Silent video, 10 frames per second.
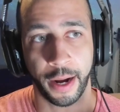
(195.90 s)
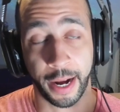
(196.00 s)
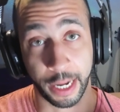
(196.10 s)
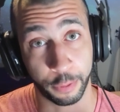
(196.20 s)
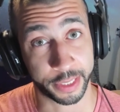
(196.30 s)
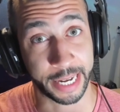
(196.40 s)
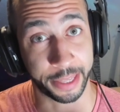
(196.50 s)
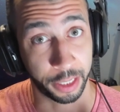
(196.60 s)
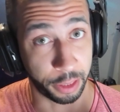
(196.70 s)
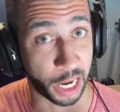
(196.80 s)
And I will say that
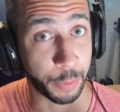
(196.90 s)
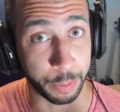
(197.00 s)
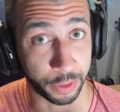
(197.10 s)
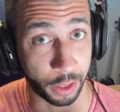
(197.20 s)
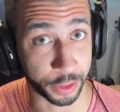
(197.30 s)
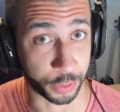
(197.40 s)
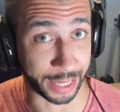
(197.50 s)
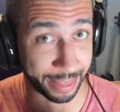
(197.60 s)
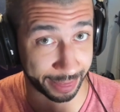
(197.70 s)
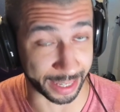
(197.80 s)
a lot of people also
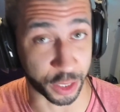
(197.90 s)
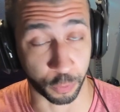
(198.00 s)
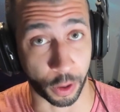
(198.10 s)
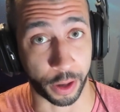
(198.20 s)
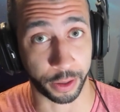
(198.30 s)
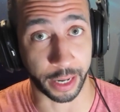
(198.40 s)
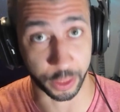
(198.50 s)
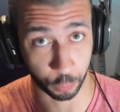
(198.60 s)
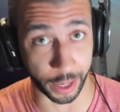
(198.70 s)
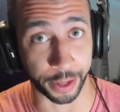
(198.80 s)
get this wrong as
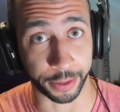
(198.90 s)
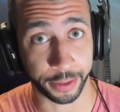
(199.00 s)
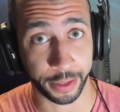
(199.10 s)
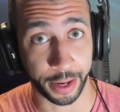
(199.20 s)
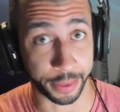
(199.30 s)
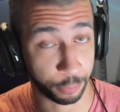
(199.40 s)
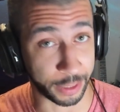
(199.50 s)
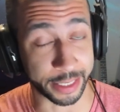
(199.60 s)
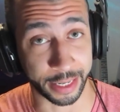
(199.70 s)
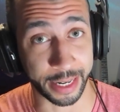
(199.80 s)
well. And the
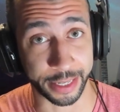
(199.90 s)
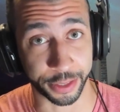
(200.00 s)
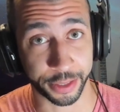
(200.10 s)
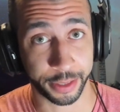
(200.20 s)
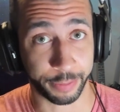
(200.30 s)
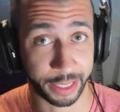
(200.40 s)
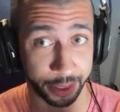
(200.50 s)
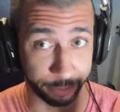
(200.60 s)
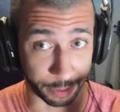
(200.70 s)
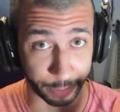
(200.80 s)
reason is
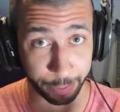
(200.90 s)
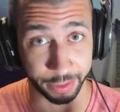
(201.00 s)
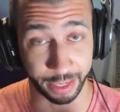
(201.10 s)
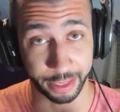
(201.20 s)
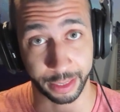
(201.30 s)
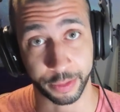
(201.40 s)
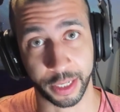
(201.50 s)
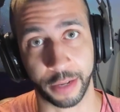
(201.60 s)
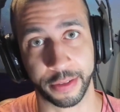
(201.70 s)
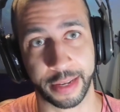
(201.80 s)
because when people think to
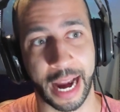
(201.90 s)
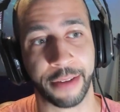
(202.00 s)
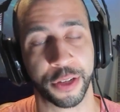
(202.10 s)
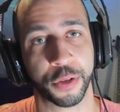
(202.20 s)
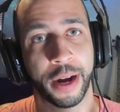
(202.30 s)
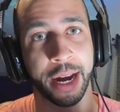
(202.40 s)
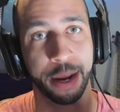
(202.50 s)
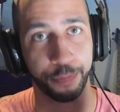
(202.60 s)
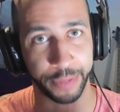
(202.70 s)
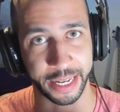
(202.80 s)
themselves that they have to try
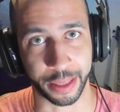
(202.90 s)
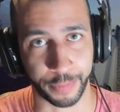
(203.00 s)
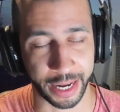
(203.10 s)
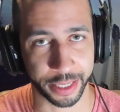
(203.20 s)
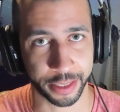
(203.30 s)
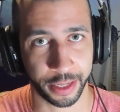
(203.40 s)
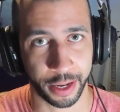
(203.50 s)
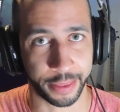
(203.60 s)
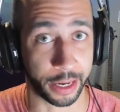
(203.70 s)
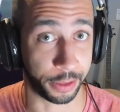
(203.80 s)
and be the best,
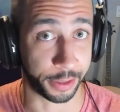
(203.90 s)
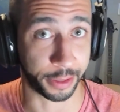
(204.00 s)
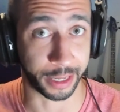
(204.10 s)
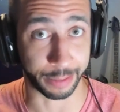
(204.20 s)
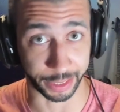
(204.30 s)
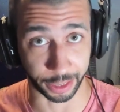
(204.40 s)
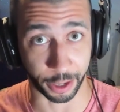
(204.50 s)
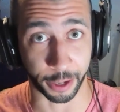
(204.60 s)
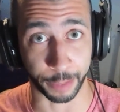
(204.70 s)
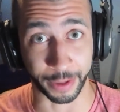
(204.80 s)
that a lot of the times they get
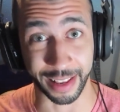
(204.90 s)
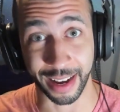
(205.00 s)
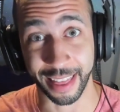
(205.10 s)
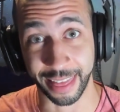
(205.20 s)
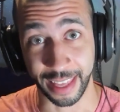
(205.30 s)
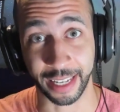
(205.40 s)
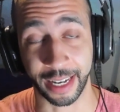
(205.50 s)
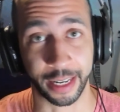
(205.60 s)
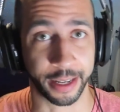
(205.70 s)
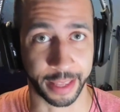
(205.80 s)
caught up in
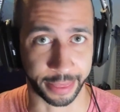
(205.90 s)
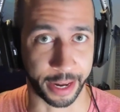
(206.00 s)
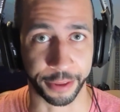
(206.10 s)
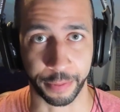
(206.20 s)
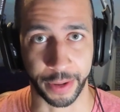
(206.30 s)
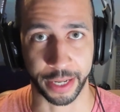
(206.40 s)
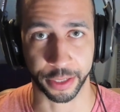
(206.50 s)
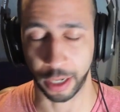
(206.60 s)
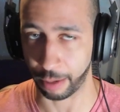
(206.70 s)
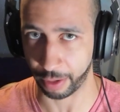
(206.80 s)
thinking that they are the best.
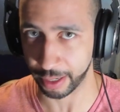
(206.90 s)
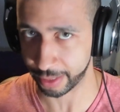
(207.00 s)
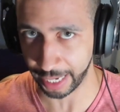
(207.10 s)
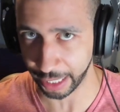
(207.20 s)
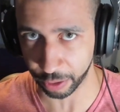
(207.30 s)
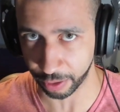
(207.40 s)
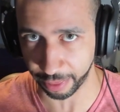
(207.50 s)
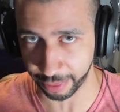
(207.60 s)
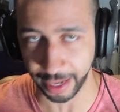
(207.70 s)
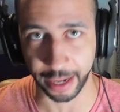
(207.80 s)
I'm not saying you should
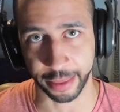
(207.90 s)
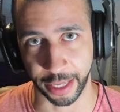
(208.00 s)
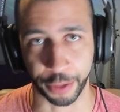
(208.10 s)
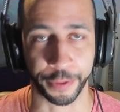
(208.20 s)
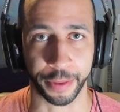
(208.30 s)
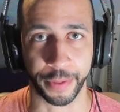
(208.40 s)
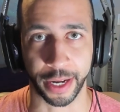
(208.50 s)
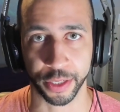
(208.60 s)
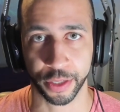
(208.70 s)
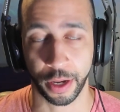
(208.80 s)
think that you are the
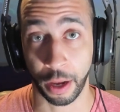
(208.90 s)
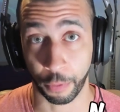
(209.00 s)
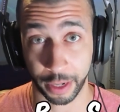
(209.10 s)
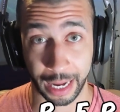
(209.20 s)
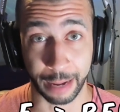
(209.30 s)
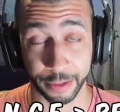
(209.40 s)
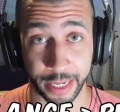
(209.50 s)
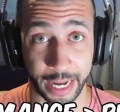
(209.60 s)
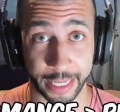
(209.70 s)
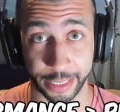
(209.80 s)
best. What I am
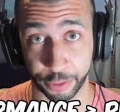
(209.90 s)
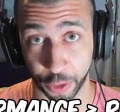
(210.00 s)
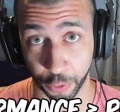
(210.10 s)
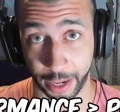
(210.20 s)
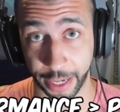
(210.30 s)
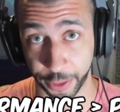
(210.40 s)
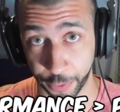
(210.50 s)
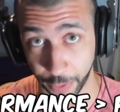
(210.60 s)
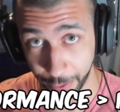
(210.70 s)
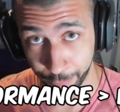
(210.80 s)
saying is that you should try
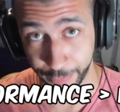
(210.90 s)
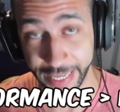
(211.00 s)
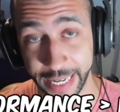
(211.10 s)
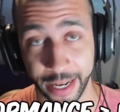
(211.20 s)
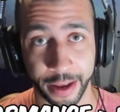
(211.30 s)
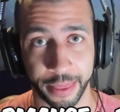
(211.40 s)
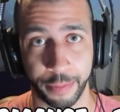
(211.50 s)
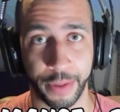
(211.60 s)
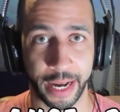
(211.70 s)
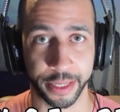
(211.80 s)
to be the
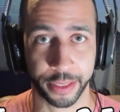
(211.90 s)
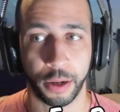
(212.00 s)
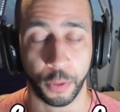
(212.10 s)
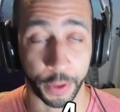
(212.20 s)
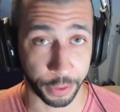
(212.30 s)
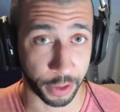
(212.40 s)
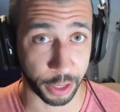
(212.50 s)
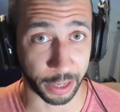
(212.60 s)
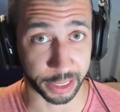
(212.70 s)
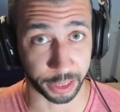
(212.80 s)
best. Whether or not
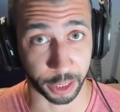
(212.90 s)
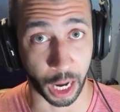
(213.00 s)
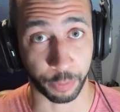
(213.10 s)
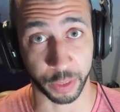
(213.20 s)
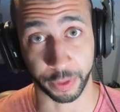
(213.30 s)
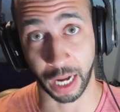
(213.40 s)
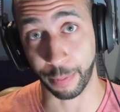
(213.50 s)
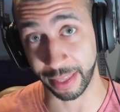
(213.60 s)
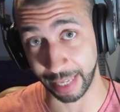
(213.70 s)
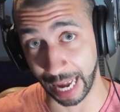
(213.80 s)
you actually accomplish
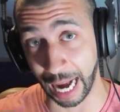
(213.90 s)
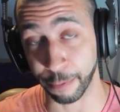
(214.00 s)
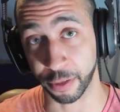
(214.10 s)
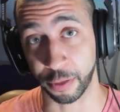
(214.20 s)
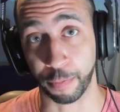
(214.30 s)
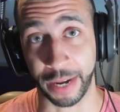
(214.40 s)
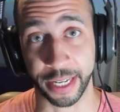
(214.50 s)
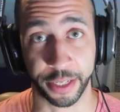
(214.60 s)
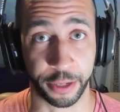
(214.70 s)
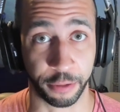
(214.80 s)
becoming the absolute
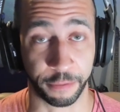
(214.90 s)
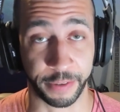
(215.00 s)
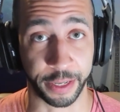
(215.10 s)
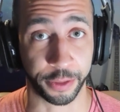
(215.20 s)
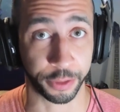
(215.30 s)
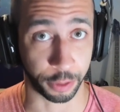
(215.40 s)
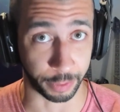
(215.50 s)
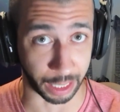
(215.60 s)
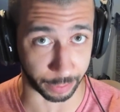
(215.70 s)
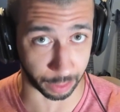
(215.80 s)
best in your field or
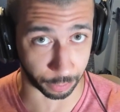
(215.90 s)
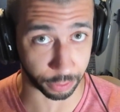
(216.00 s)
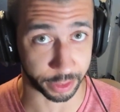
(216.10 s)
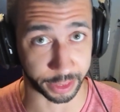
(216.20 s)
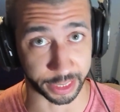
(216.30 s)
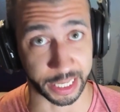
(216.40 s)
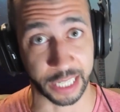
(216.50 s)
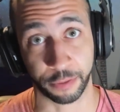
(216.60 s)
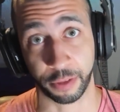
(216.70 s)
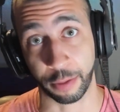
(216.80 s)
becoming the most
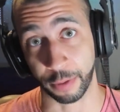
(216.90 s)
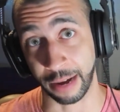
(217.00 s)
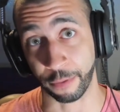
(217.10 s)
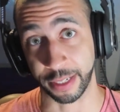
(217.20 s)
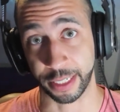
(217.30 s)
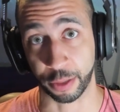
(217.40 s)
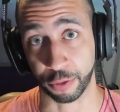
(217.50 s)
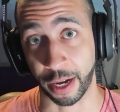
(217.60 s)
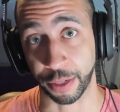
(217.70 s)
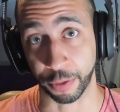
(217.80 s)
successful in whatever it is that you're
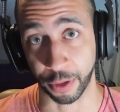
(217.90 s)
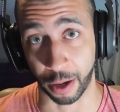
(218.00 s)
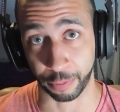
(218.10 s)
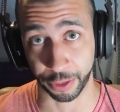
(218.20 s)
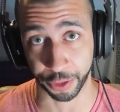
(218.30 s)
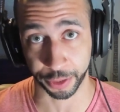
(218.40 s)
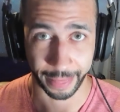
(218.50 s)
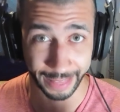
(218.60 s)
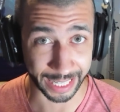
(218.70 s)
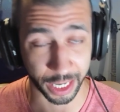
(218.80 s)
trying to accomplish,
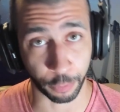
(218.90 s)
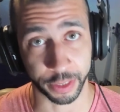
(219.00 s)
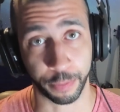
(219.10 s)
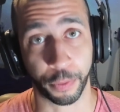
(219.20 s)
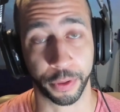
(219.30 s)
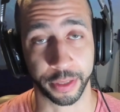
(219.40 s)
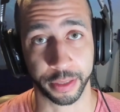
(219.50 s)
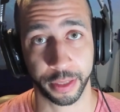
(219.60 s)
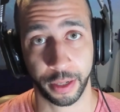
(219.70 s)
that's not what's important.